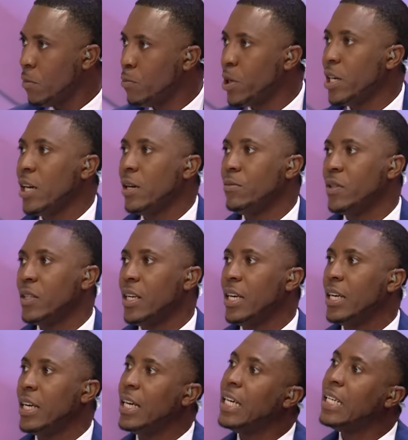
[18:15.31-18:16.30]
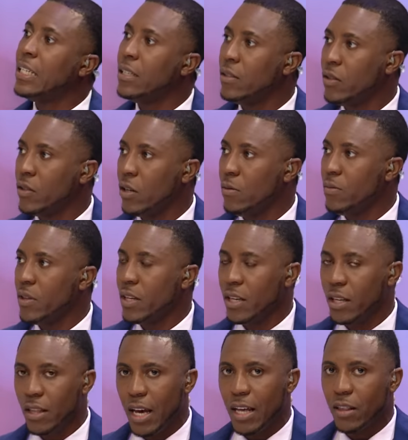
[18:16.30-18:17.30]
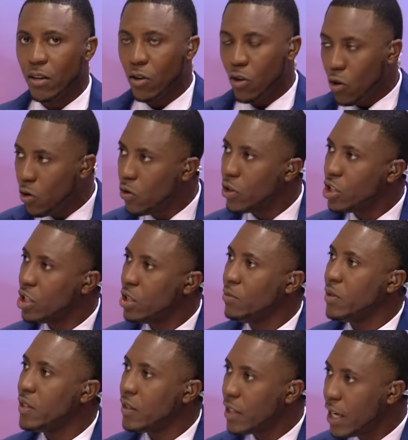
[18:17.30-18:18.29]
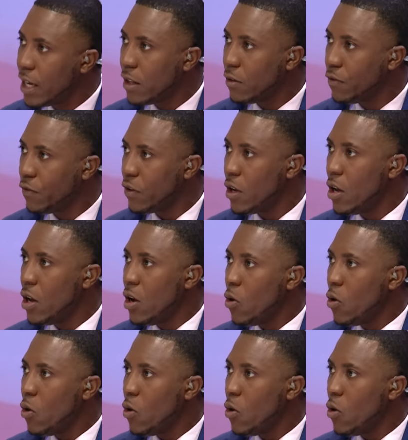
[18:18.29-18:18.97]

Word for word: but I'm saying it is something that the coach himself